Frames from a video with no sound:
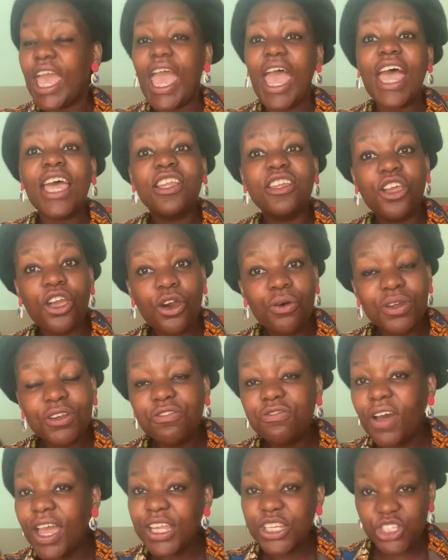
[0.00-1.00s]
and go and
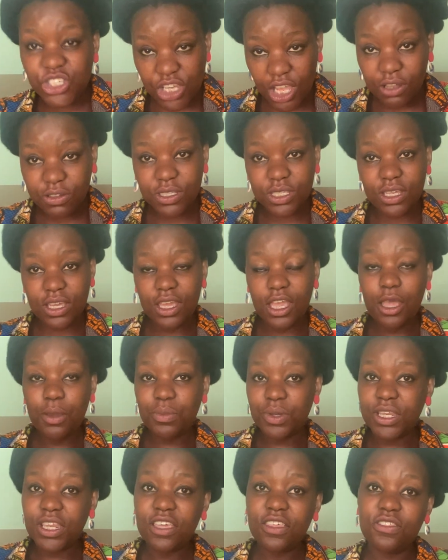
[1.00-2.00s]
find shelter
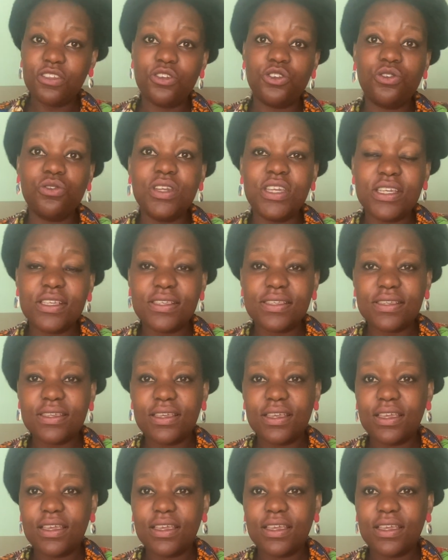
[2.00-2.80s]
beneath the trees.